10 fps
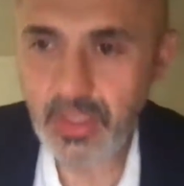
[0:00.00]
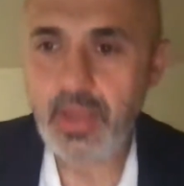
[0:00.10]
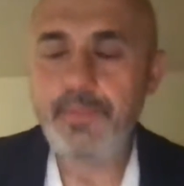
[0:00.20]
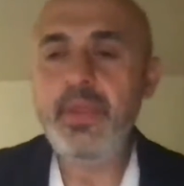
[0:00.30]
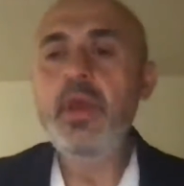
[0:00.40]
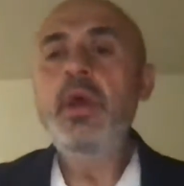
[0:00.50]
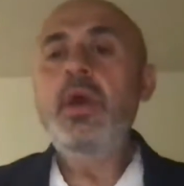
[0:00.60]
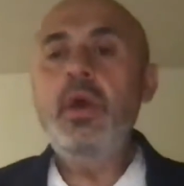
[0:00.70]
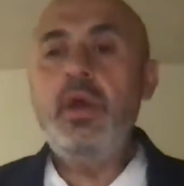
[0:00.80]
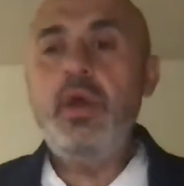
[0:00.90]
Okay.
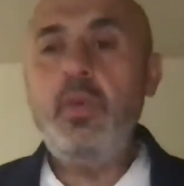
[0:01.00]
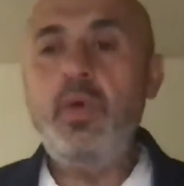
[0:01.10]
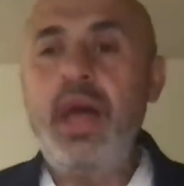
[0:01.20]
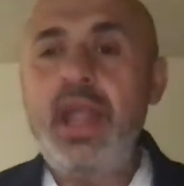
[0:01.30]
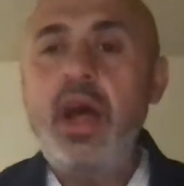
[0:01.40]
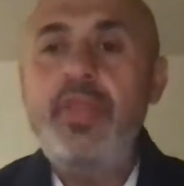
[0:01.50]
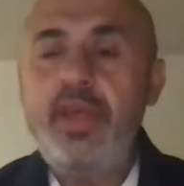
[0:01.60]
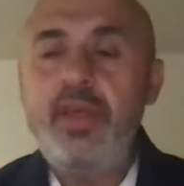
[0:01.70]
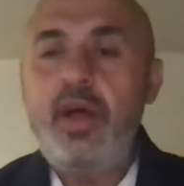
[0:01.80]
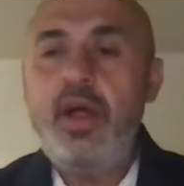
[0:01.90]
Well, that all
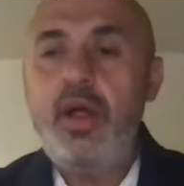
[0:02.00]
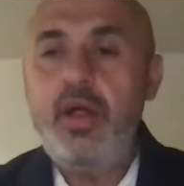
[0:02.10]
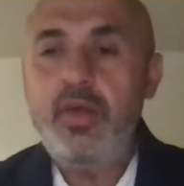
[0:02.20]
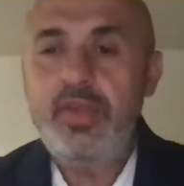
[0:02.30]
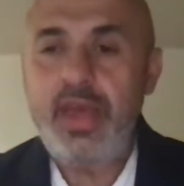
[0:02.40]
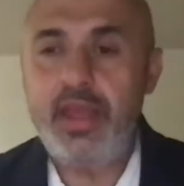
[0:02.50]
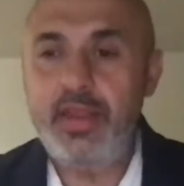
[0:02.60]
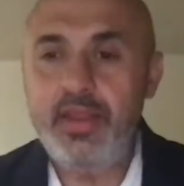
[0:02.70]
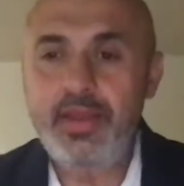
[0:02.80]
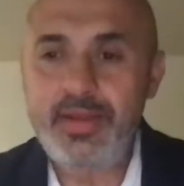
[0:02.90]
that all
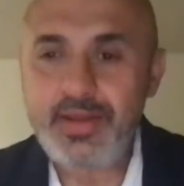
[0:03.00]
said,